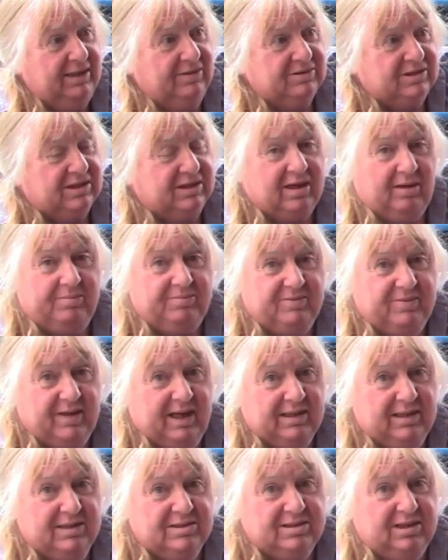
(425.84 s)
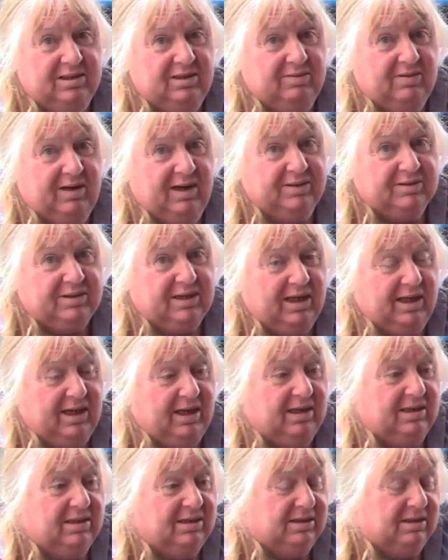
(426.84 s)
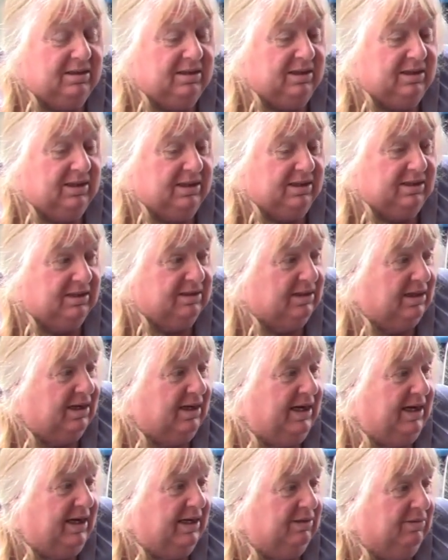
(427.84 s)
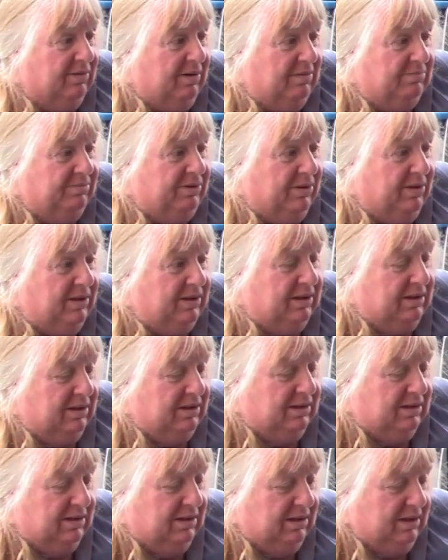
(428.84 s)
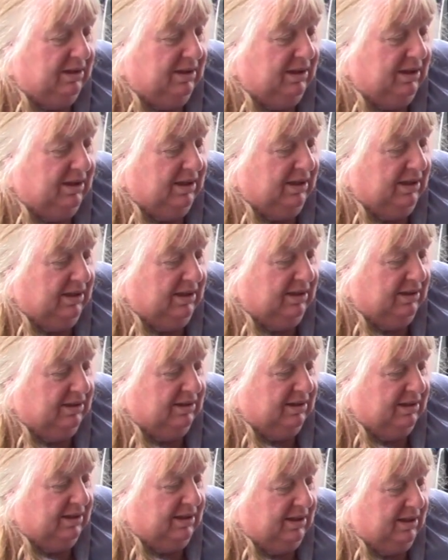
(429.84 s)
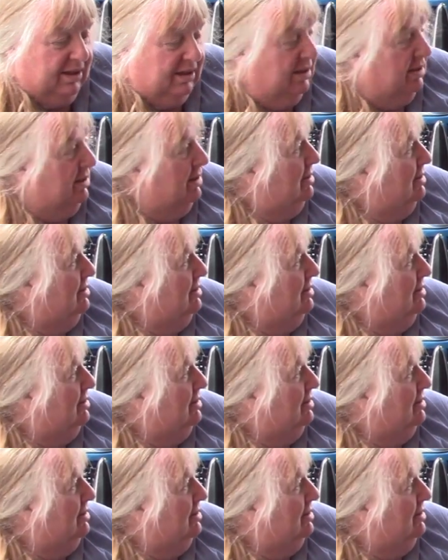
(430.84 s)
then there was a couple of others in a road car that I had at one point that I